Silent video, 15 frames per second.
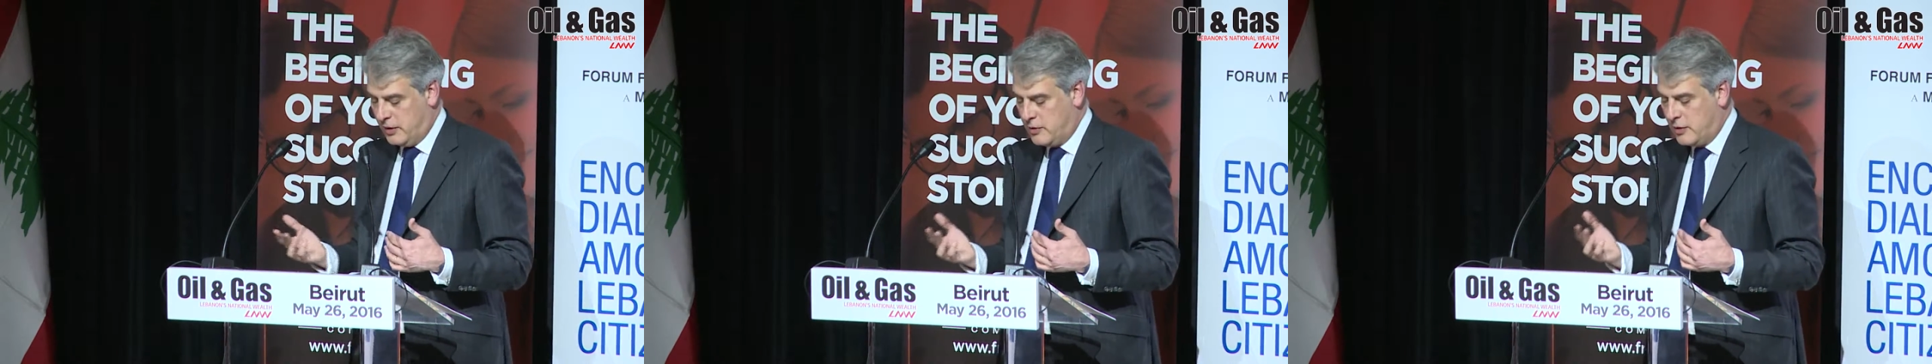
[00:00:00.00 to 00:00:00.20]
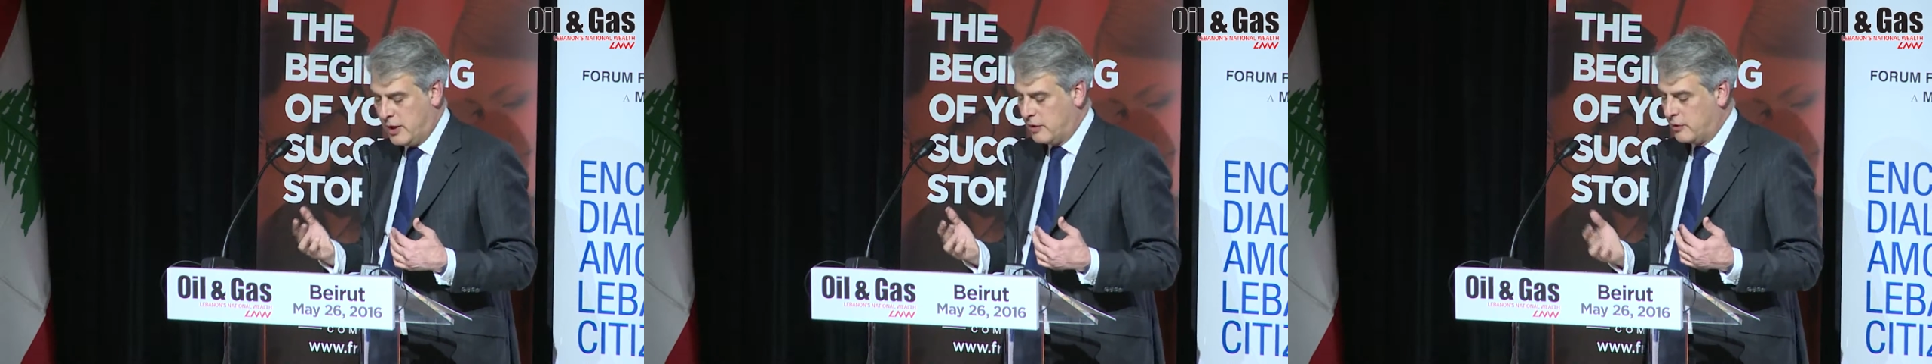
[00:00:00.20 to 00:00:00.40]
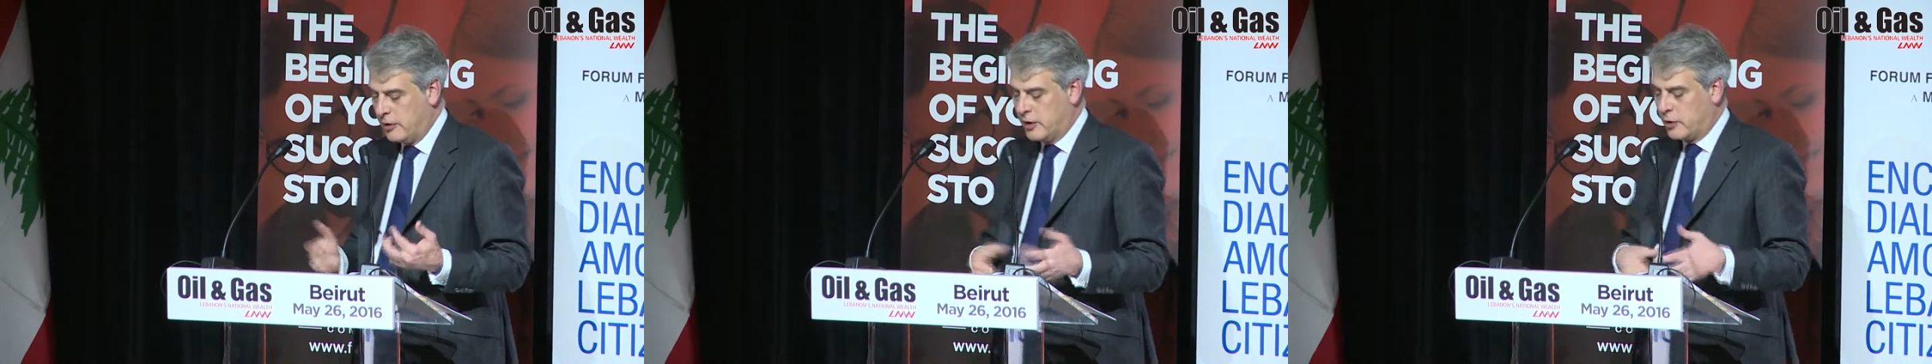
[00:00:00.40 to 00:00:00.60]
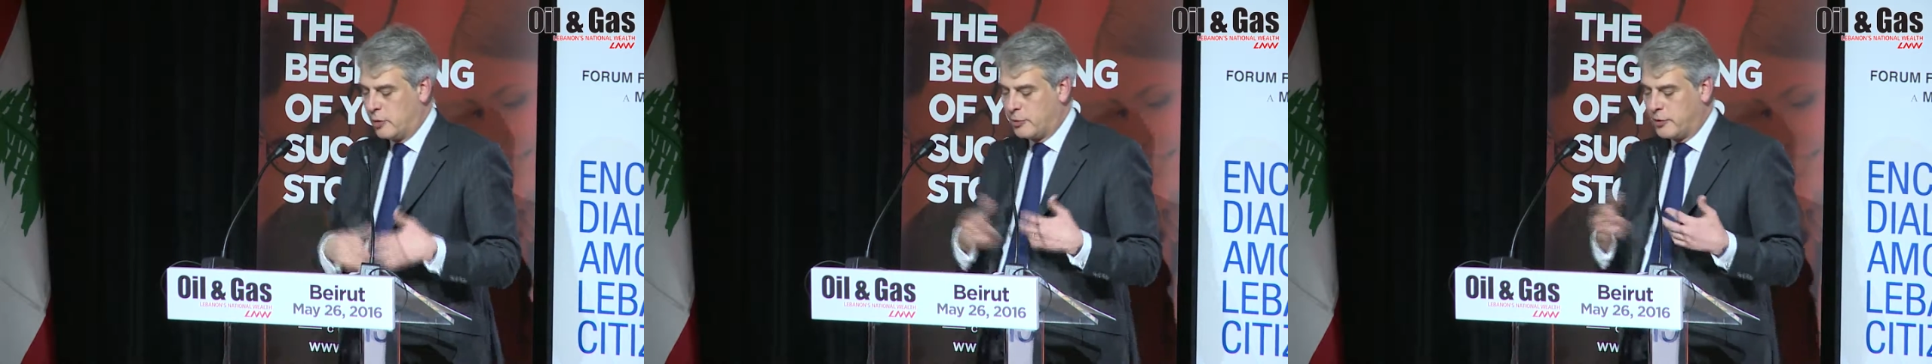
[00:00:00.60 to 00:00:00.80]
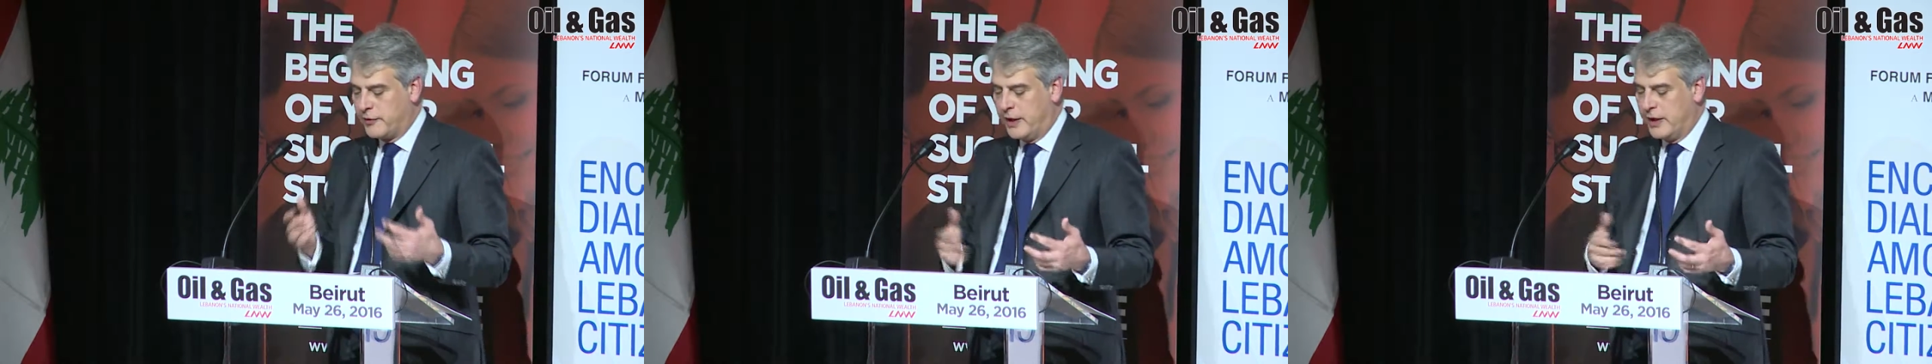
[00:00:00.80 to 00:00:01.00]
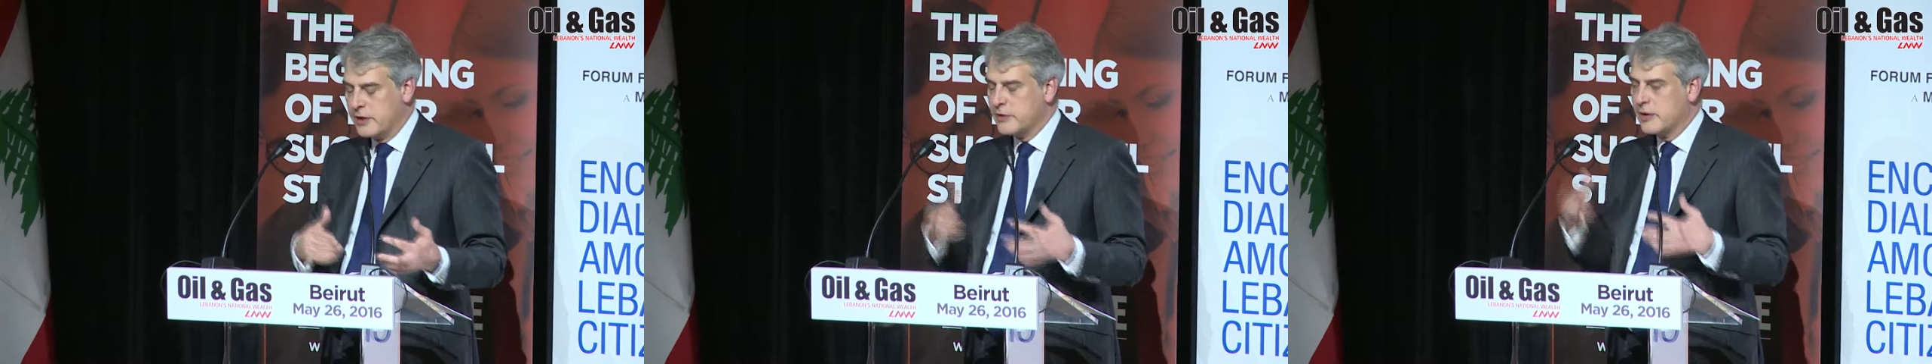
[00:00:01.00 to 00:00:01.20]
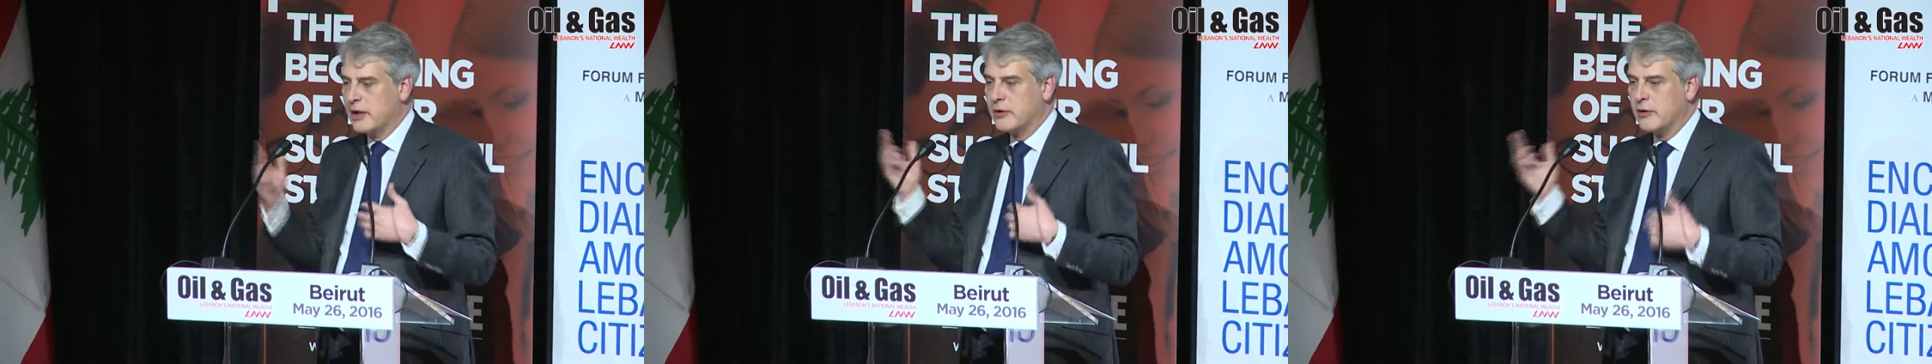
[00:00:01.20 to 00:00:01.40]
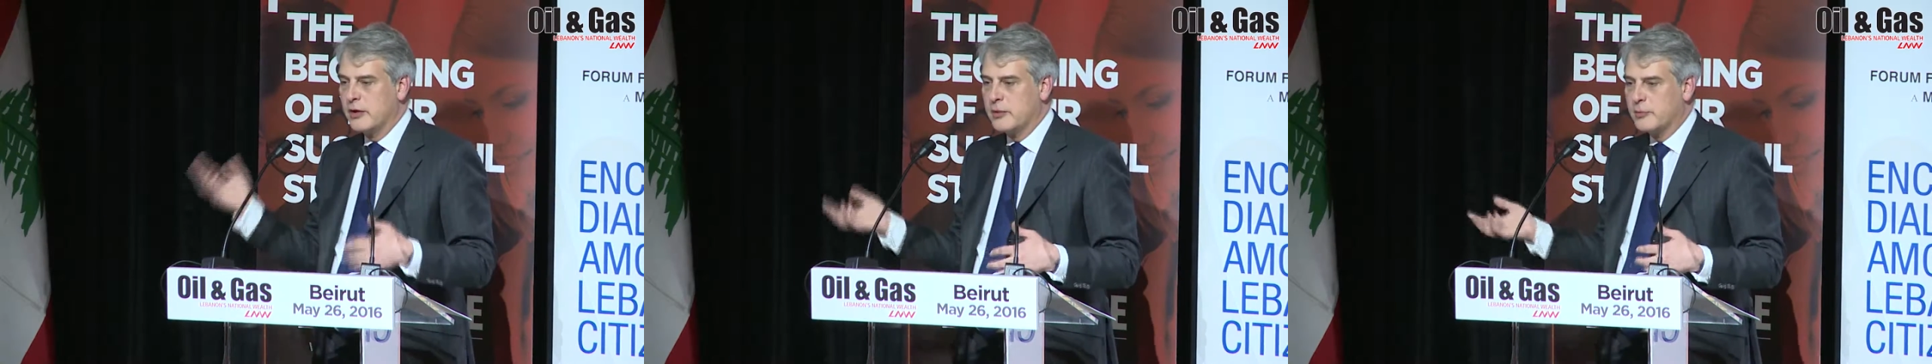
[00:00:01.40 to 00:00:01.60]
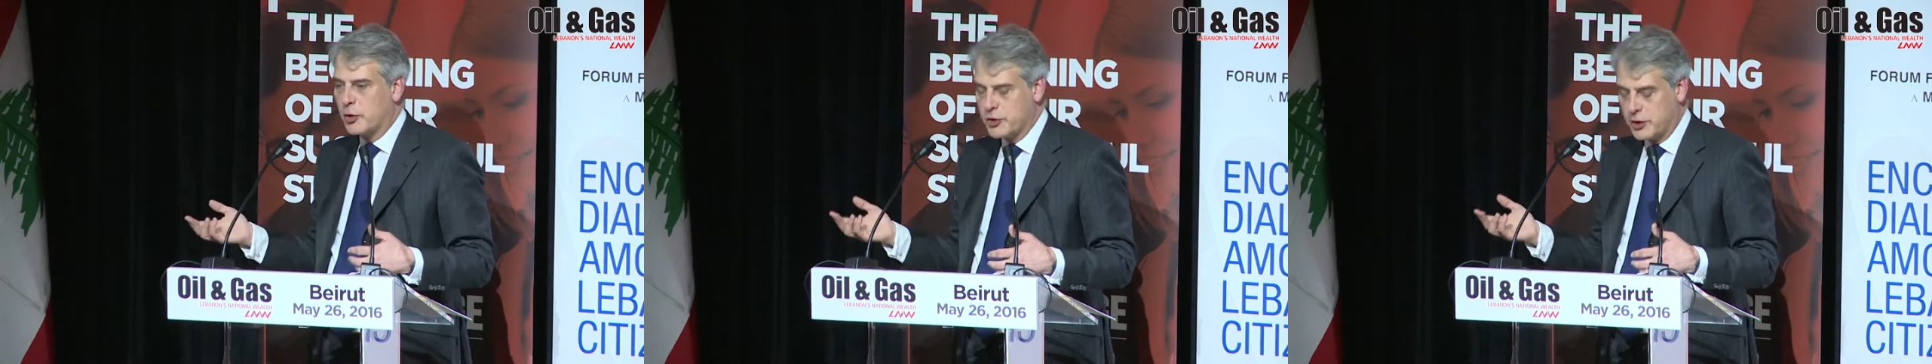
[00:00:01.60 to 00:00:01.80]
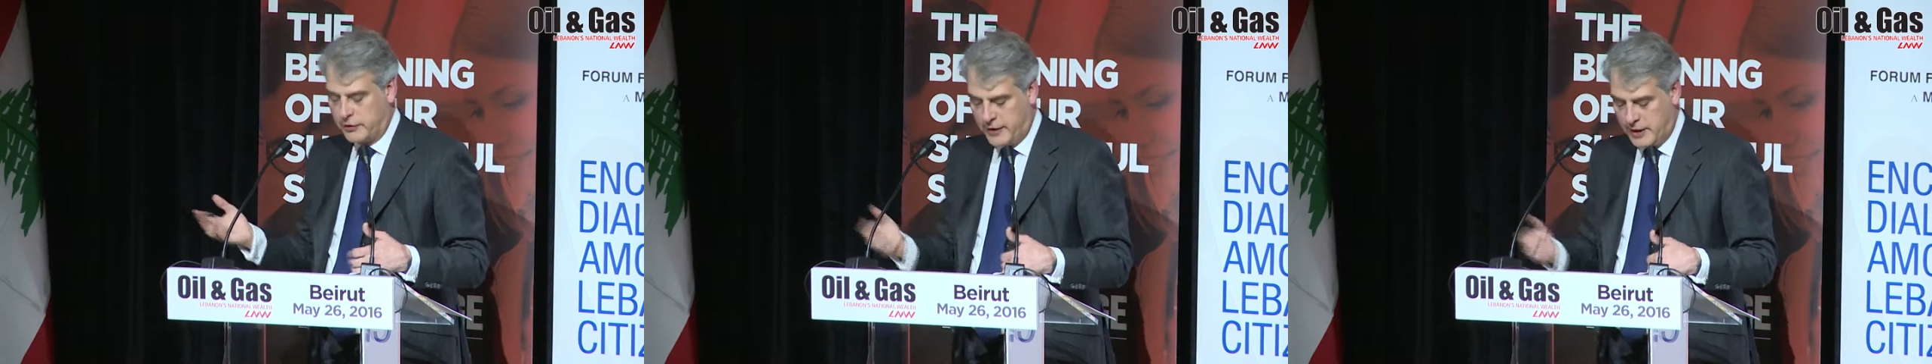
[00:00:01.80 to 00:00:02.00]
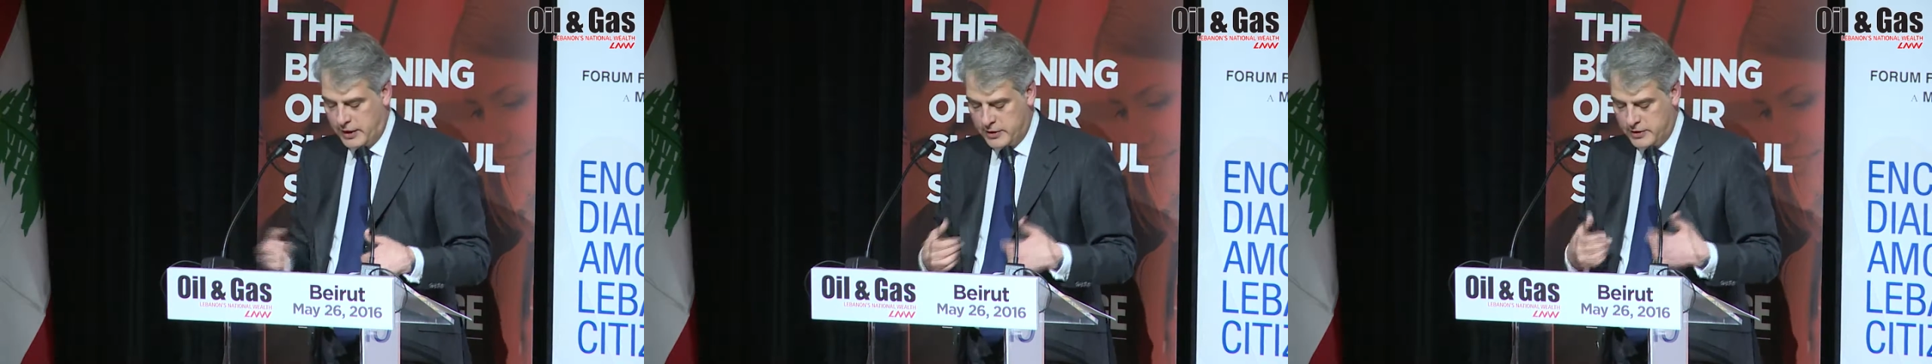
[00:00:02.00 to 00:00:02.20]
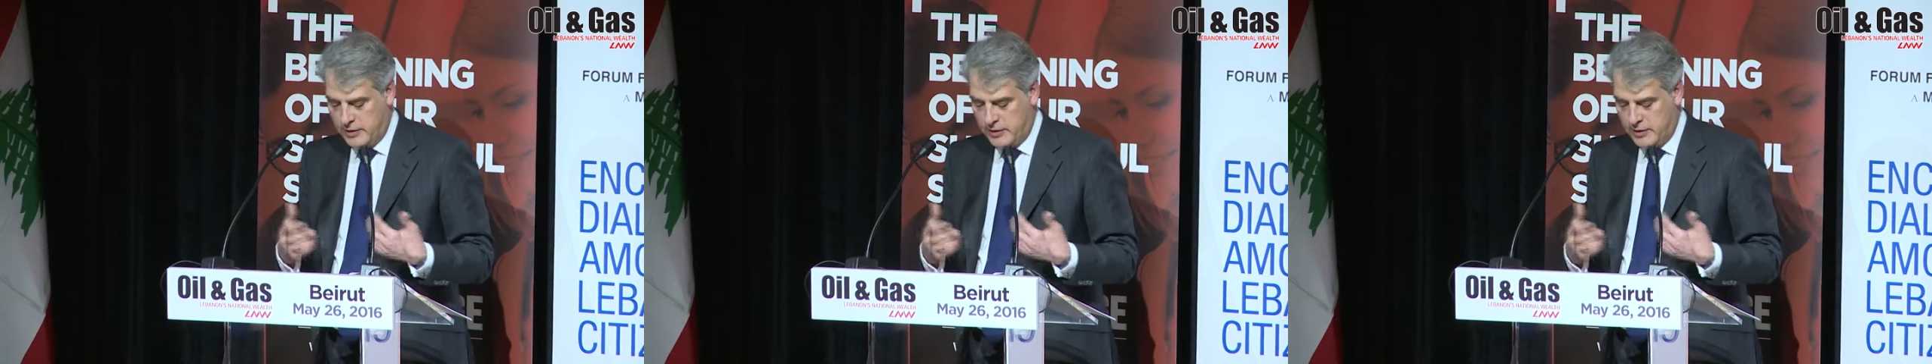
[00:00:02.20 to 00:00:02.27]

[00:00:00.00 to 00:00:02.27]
can call it corporate finance, you can call it project finance,